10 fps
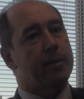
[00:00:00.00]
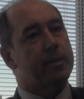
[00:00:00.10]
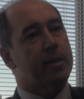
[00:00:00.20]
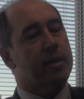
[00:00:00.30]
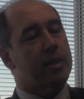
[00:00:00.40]

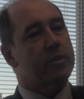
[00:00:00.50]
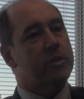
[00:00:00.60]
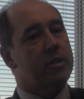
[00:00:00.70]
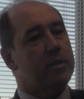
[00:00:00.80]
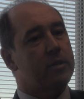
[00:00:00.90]

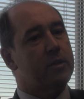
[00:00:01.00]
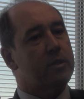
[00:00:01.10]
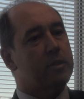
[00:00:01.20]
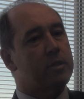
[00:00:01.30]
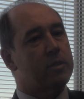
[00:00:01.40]
technology,
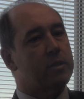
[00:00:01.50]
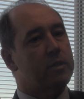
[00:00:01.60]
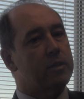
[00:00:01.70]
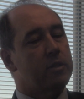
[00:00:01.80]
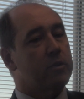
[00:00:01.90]

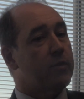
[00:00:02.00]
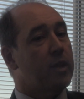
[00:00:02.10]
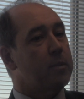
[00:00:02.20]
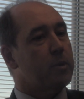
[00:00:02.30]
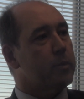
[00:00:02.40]

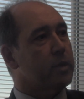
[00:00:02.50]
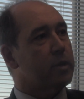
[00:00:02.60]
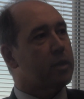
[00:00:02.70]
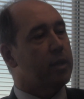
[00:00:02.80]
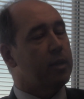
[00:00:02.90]
development work,
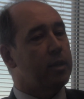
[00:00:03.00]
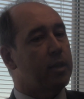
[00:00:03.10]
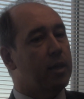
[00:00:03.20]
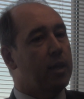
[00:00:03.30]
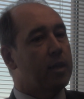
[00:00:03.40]
and
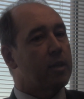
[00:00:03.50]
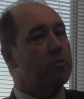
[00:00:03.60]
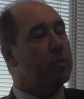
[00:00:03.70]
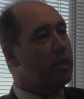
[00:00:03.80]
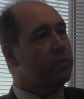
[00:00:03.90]

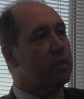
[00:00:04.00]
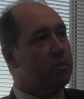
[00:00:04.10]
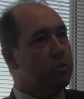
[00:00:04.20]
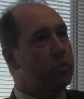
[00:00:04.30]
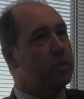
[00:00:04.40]
doesn't mean
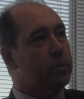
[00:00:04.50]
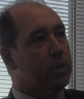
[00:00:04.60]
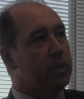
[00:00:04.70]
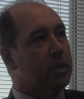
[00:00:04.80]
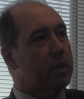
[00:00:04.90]
everything's going to
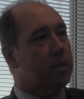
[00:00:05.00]
work,